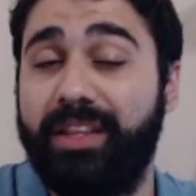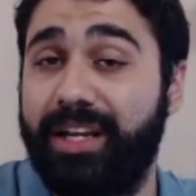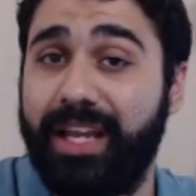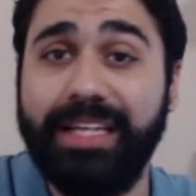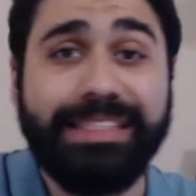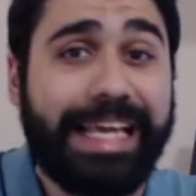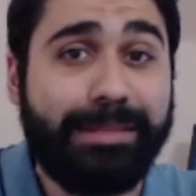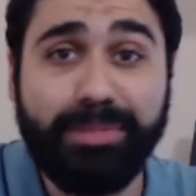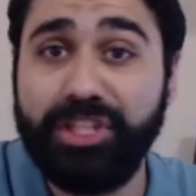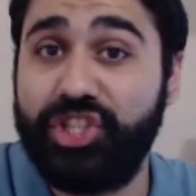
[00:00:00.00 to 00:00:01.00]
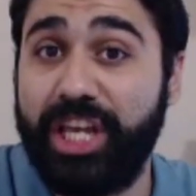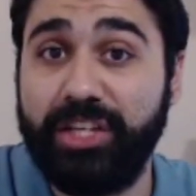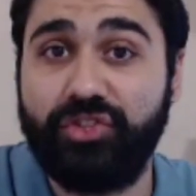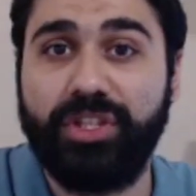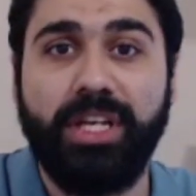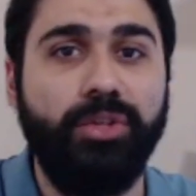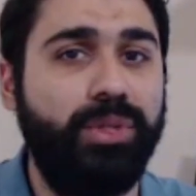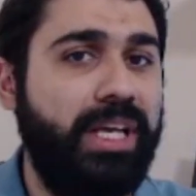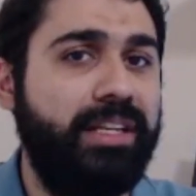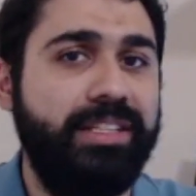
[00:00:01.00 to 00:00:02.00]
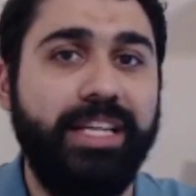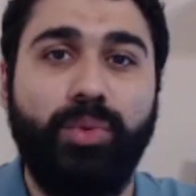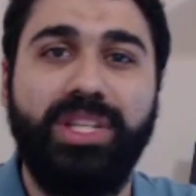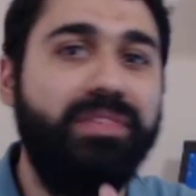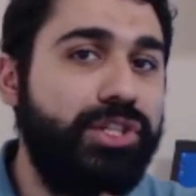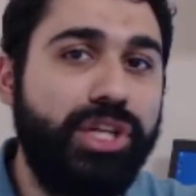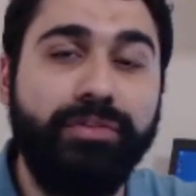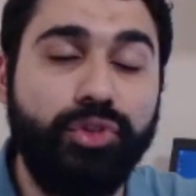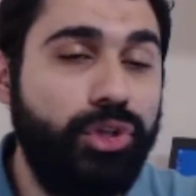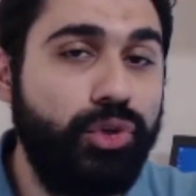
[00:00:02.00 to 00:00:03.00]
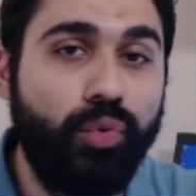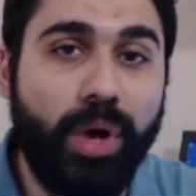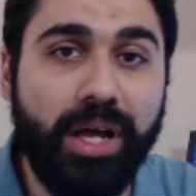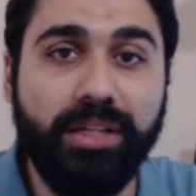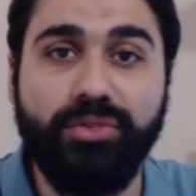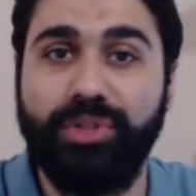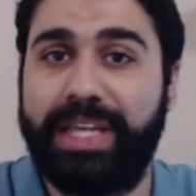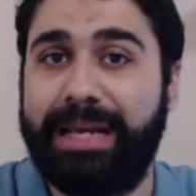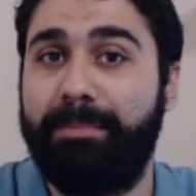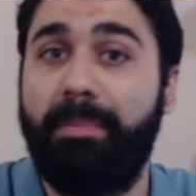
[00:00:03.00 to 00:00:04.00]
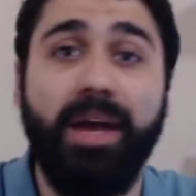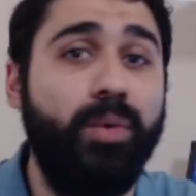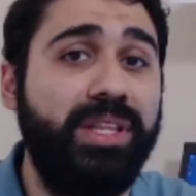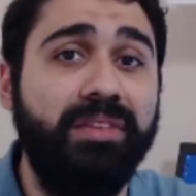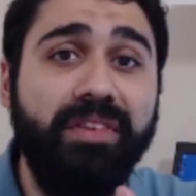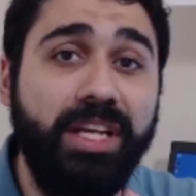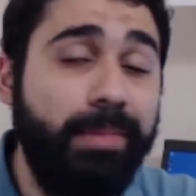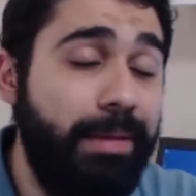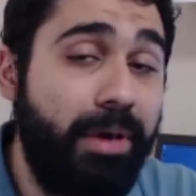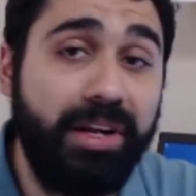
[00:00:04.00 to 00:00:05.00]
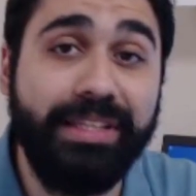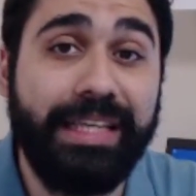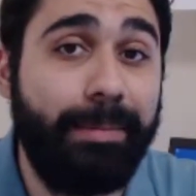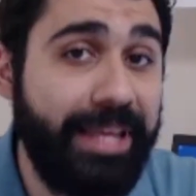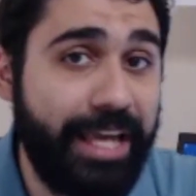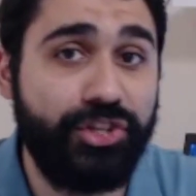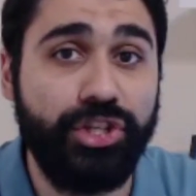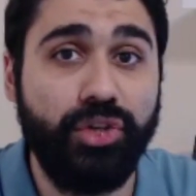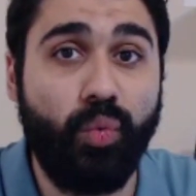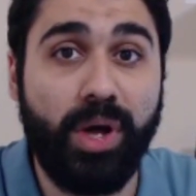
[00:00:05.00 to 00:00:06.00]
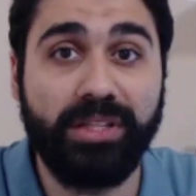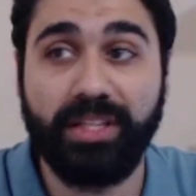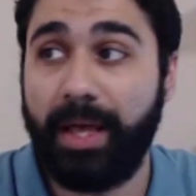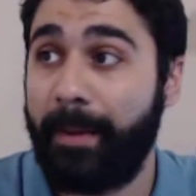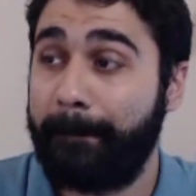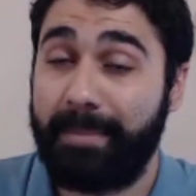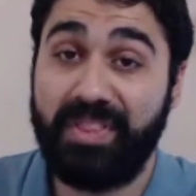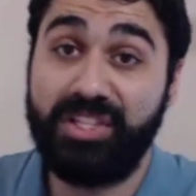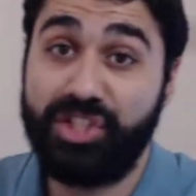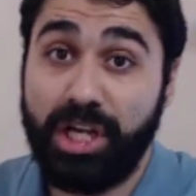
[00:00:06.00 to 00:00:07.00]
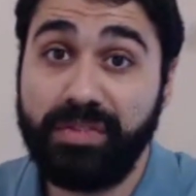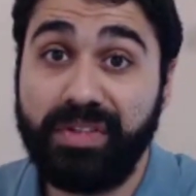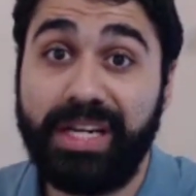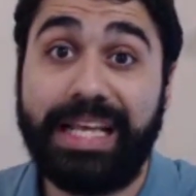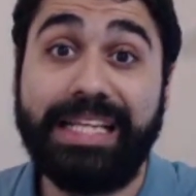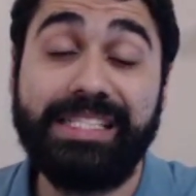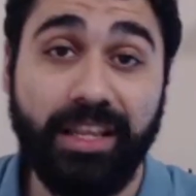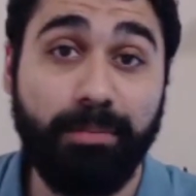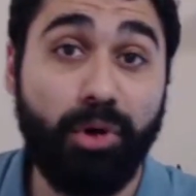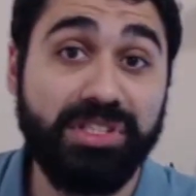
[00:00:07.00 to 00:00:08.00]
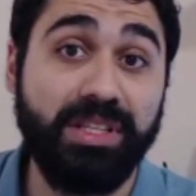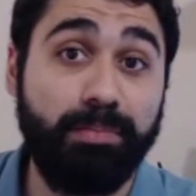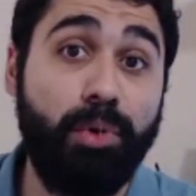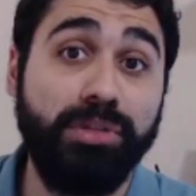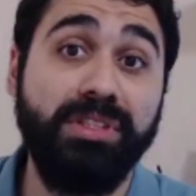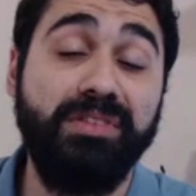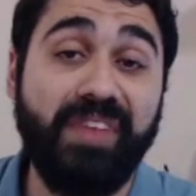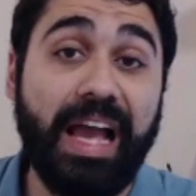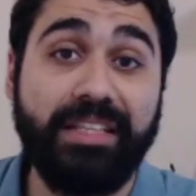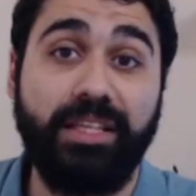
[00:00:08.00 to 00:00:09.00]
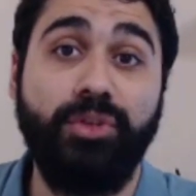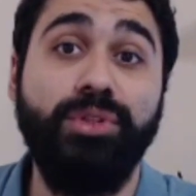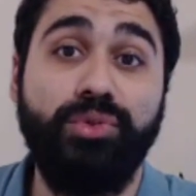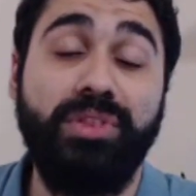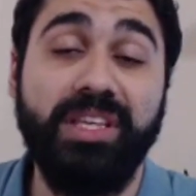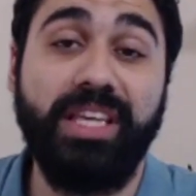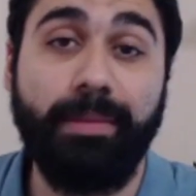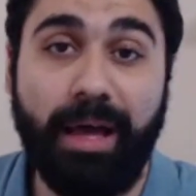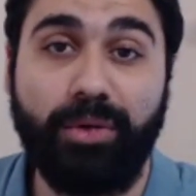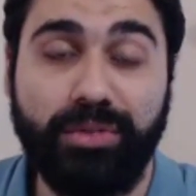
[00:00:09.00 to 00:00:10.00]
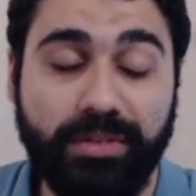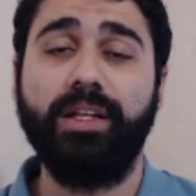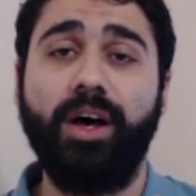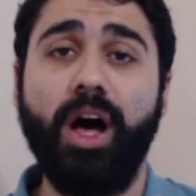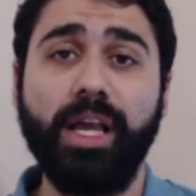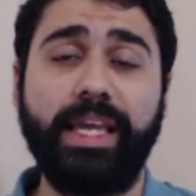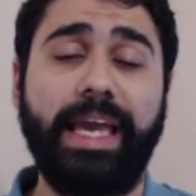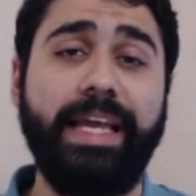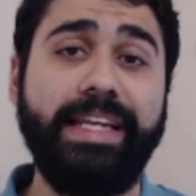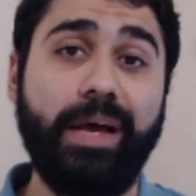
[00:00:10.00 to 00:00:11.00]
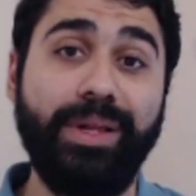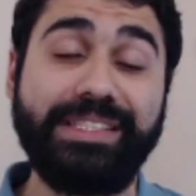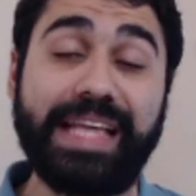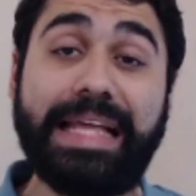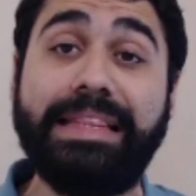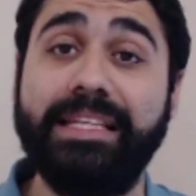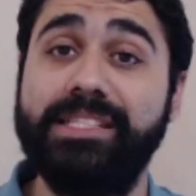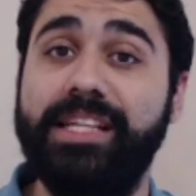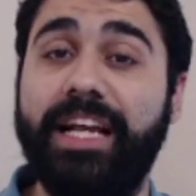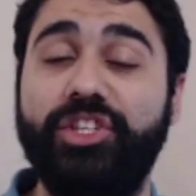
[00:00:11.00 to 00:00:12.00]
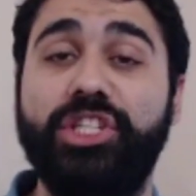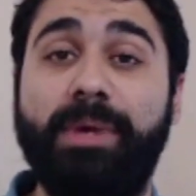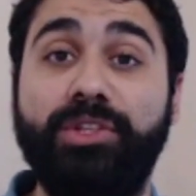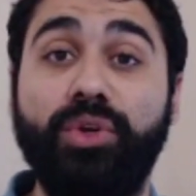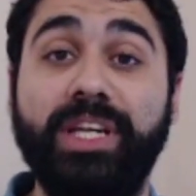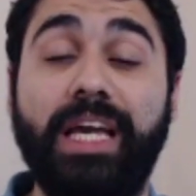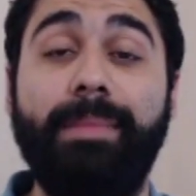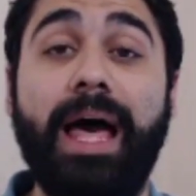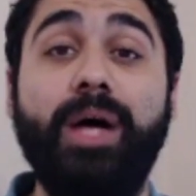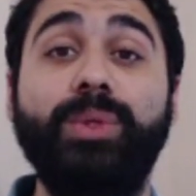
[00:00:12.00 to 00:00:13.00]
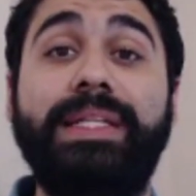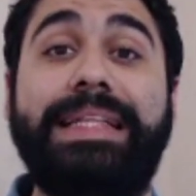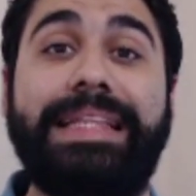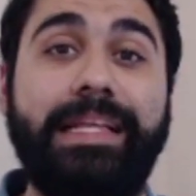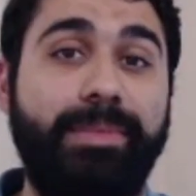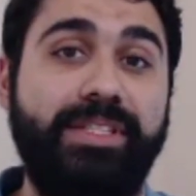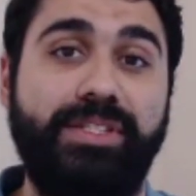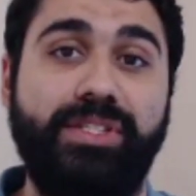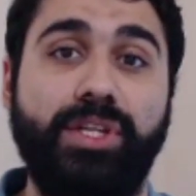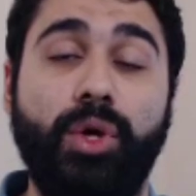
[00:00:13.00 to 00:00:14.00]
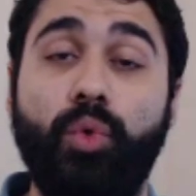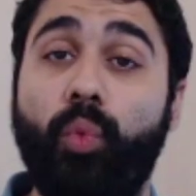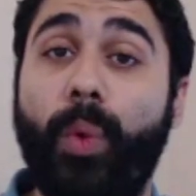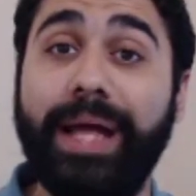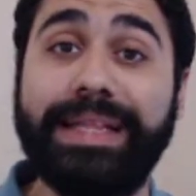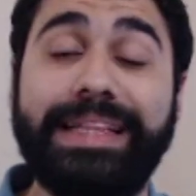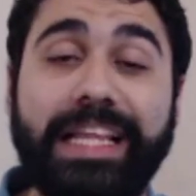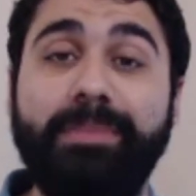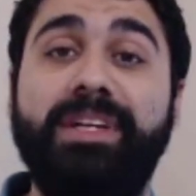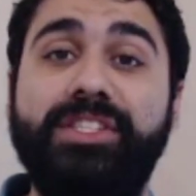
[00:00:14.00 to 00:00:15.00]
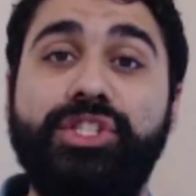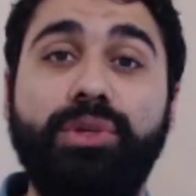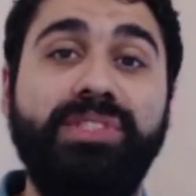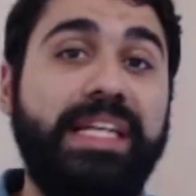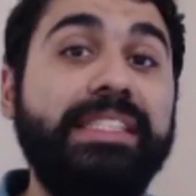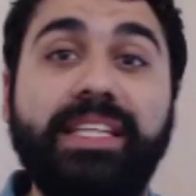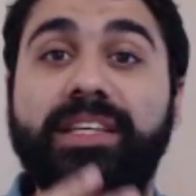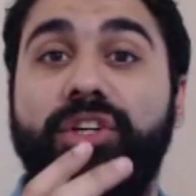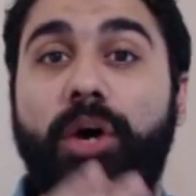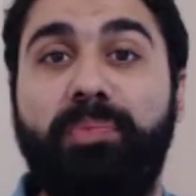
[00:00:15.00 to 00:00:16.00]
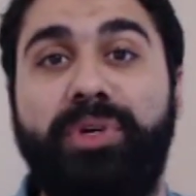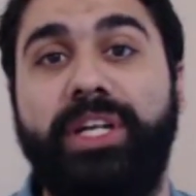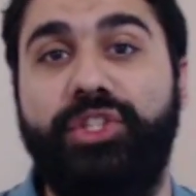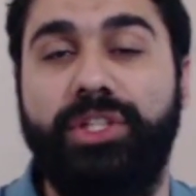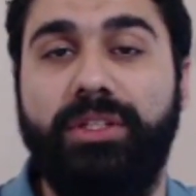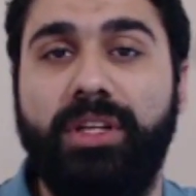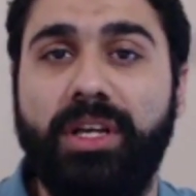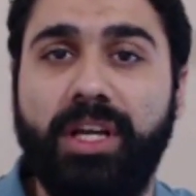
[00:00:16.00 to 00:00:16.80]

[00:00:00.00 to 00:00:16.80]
The client can be changed. You can get whatever software you want, you can buy whatever email marketing application you want, but the server is the most important factor you need to think about. Okay, now let's end this lecture by talking about limits. What limits your sending operation?